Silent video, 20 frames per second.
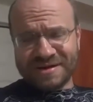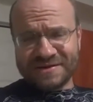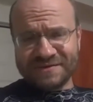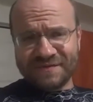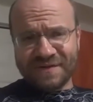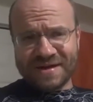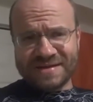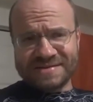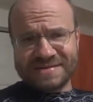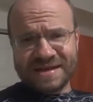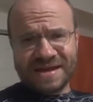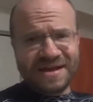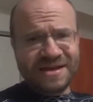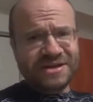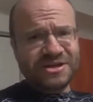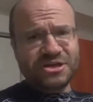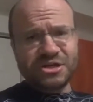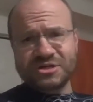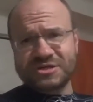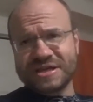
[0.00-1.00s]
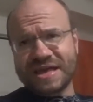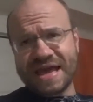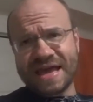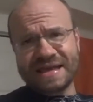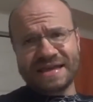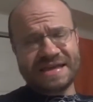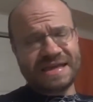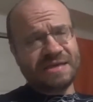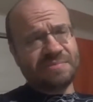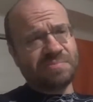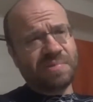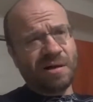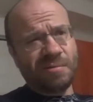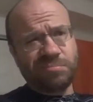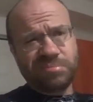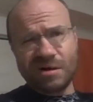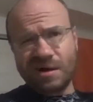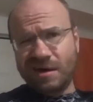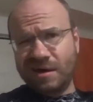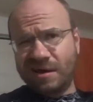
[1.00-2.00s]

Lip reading: device, just can't keep up.